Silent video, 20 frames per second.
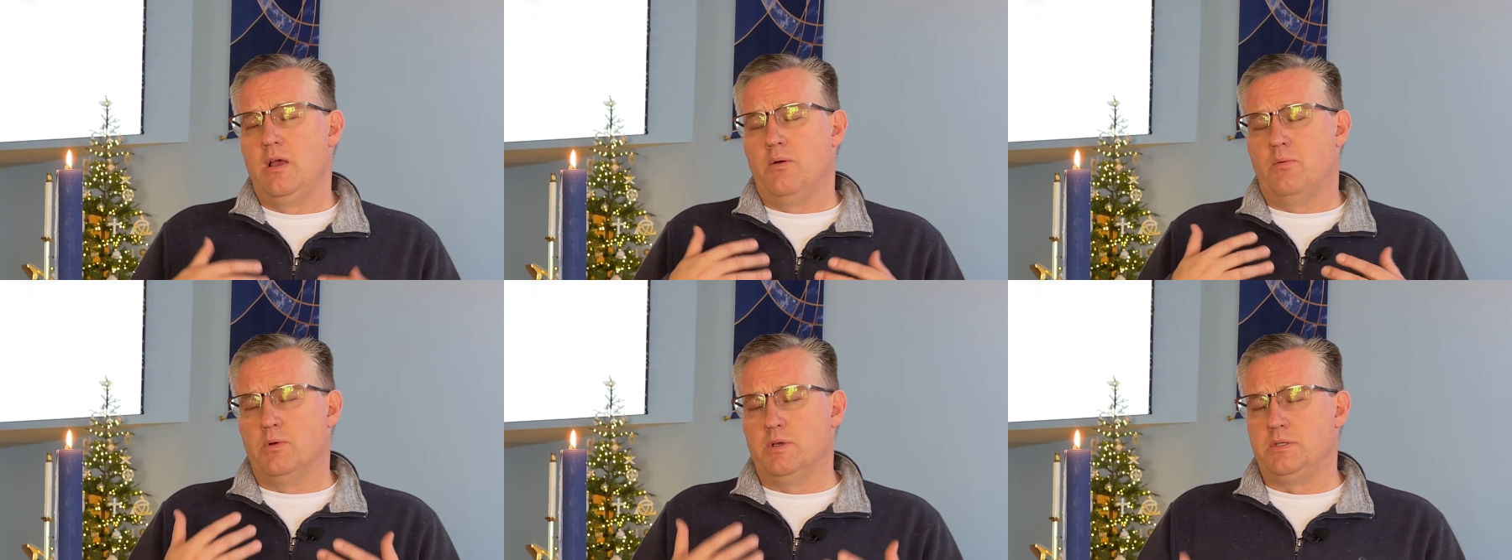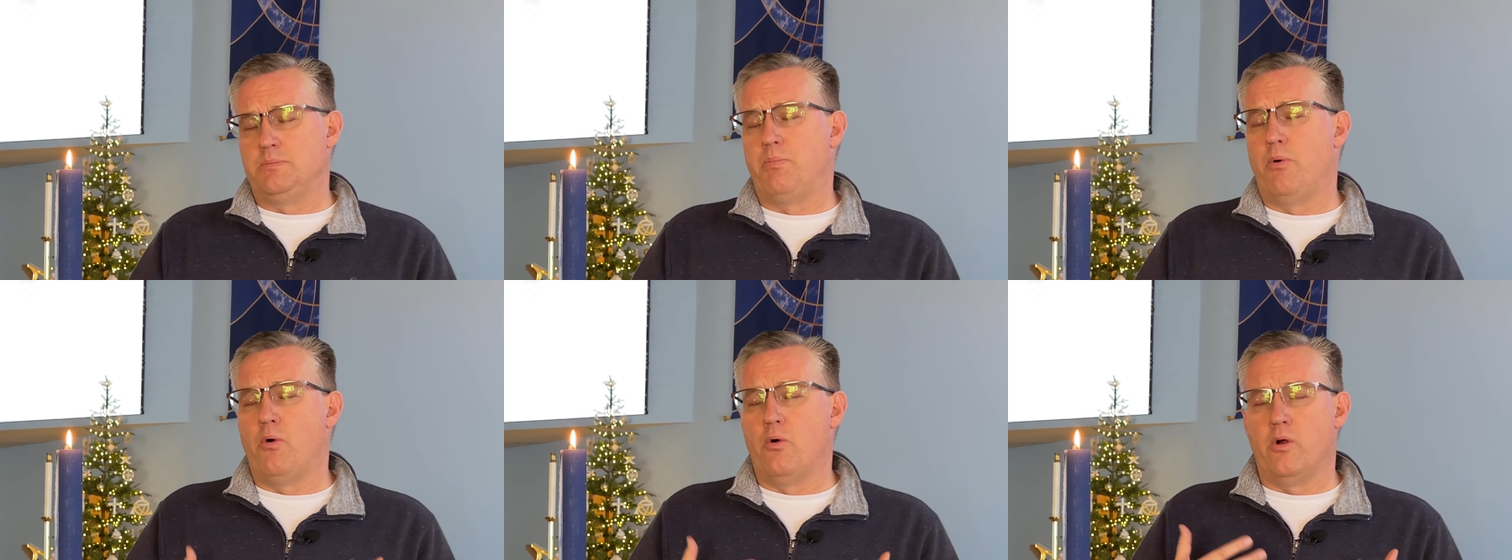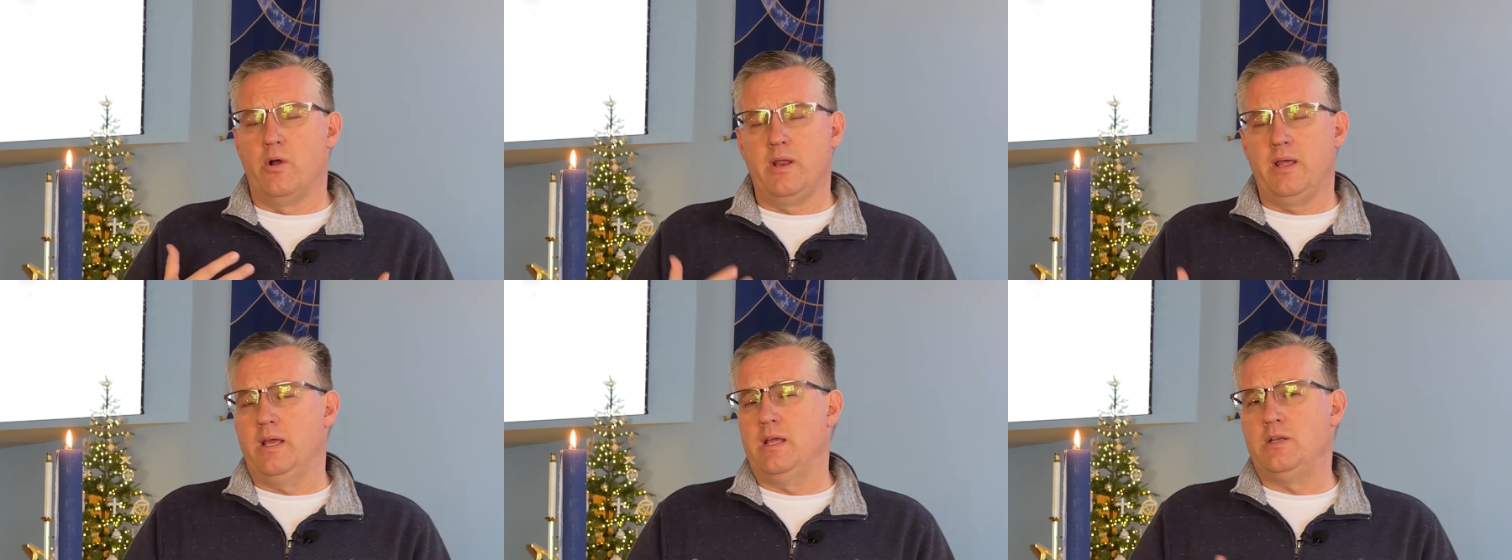was
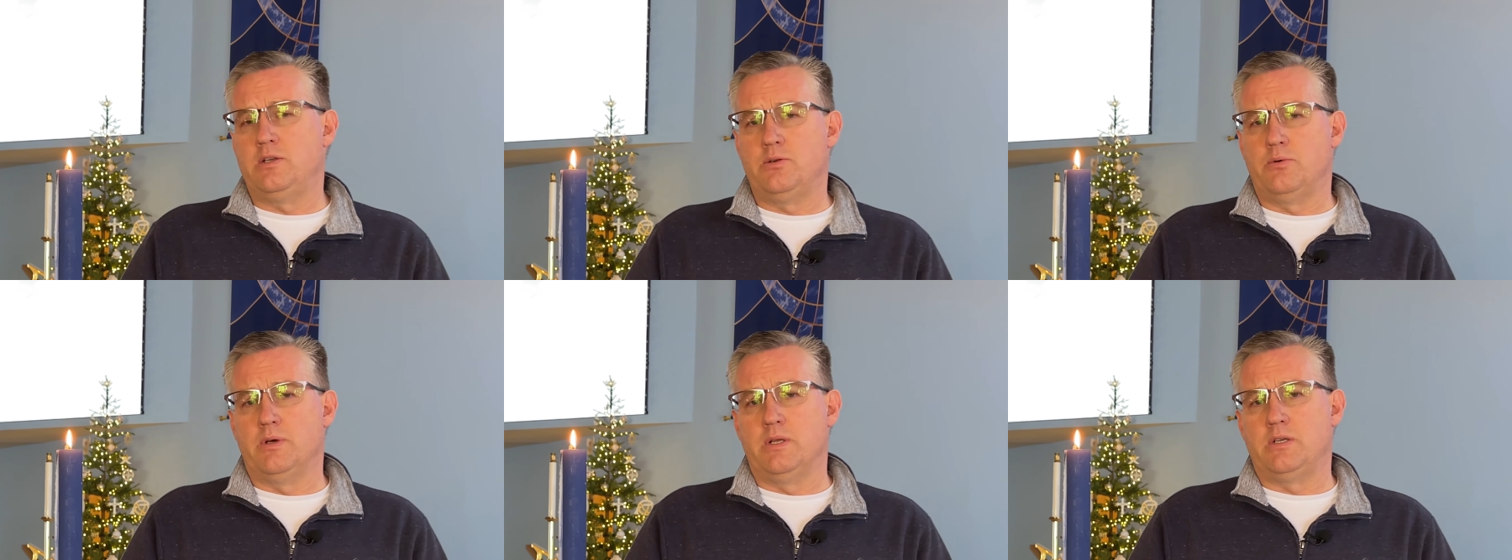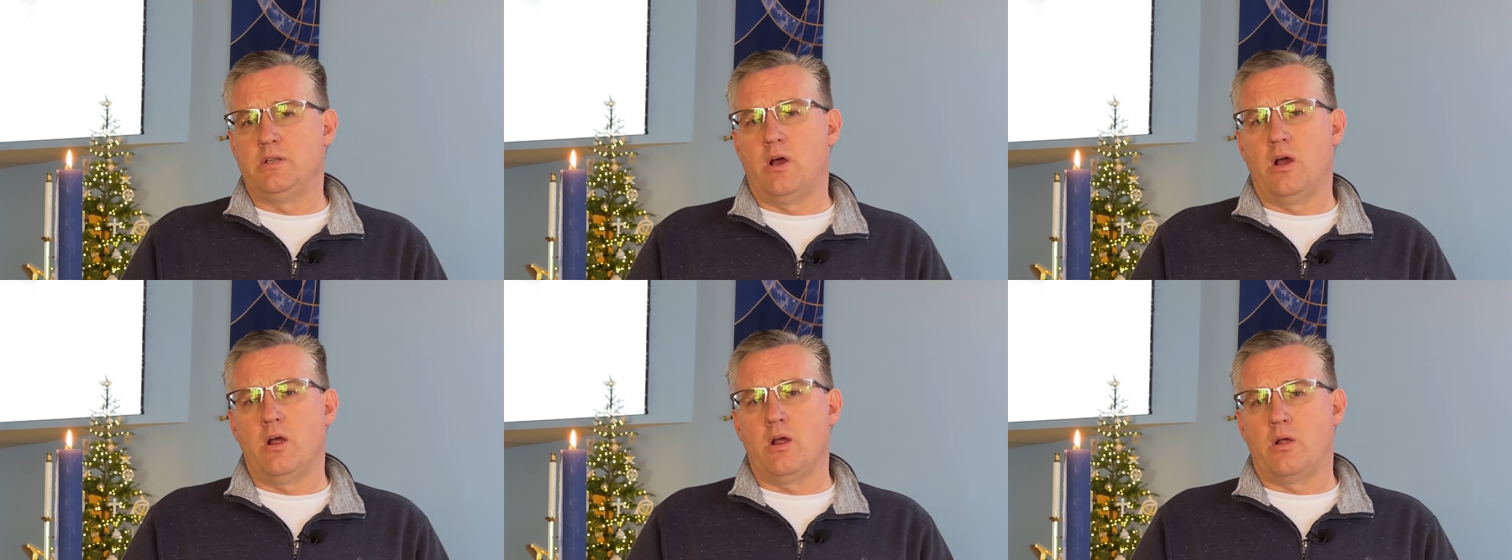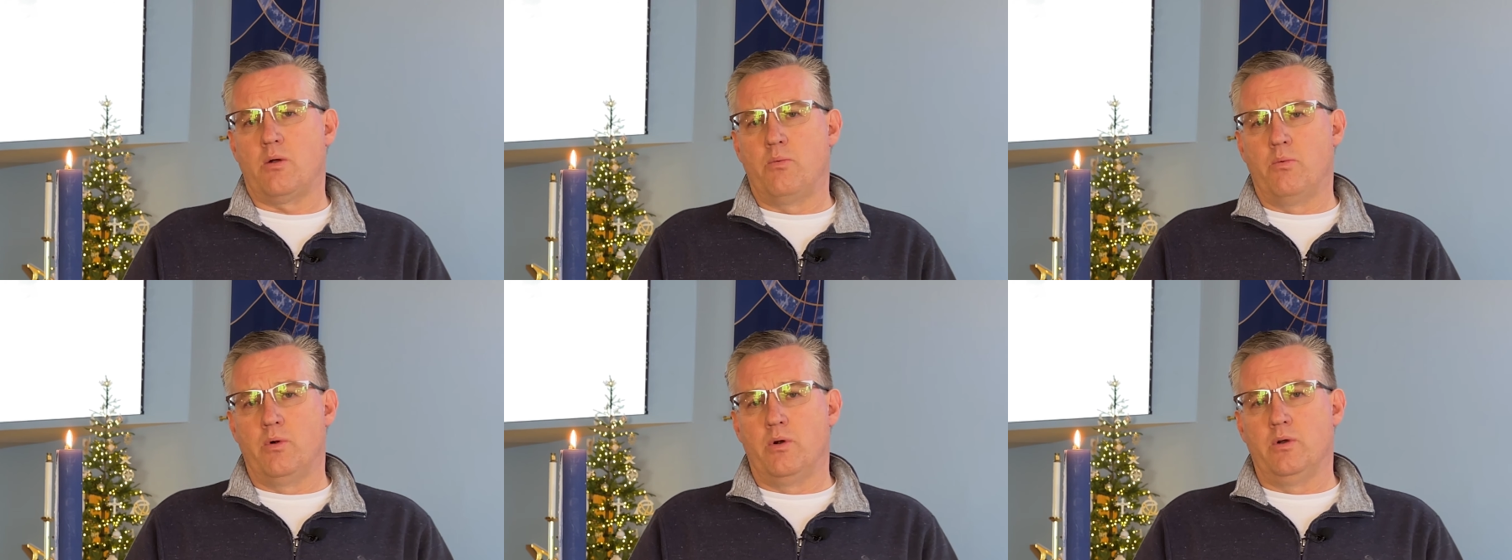born into a
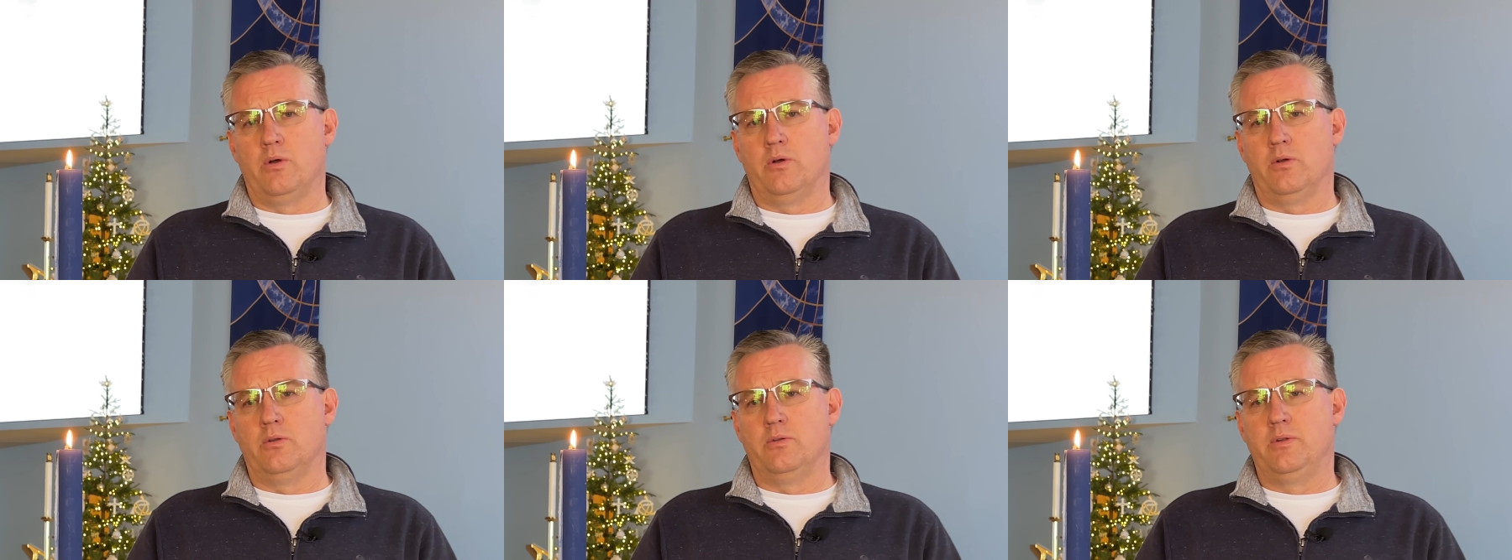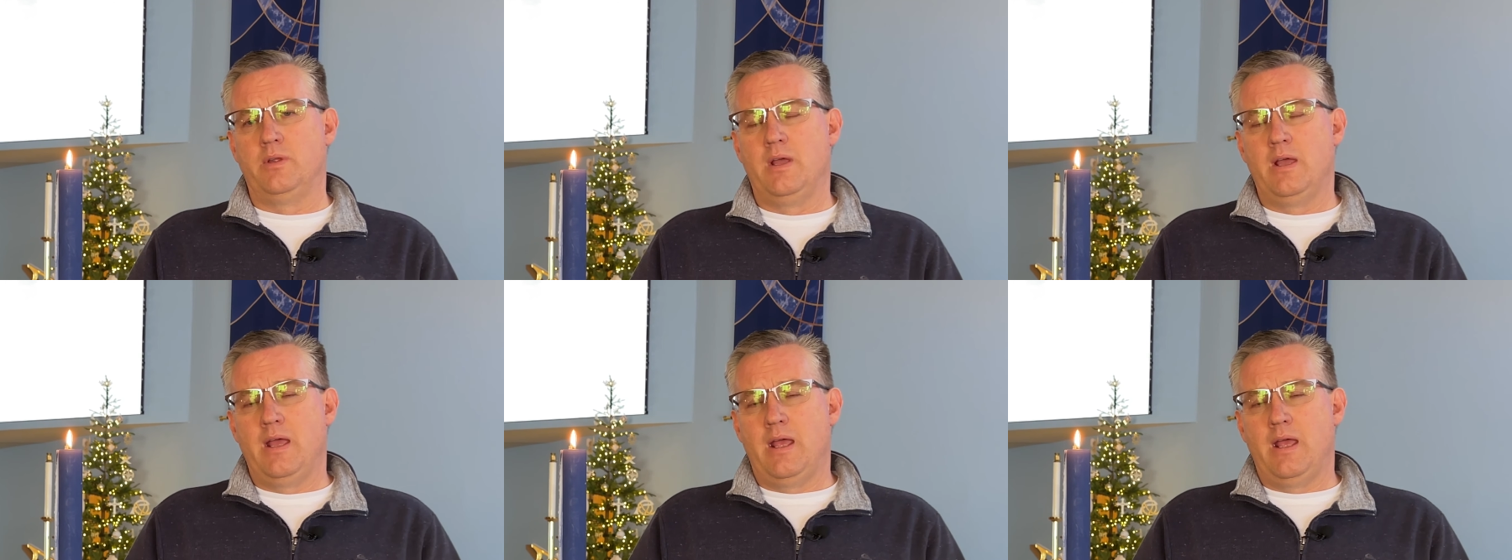dark world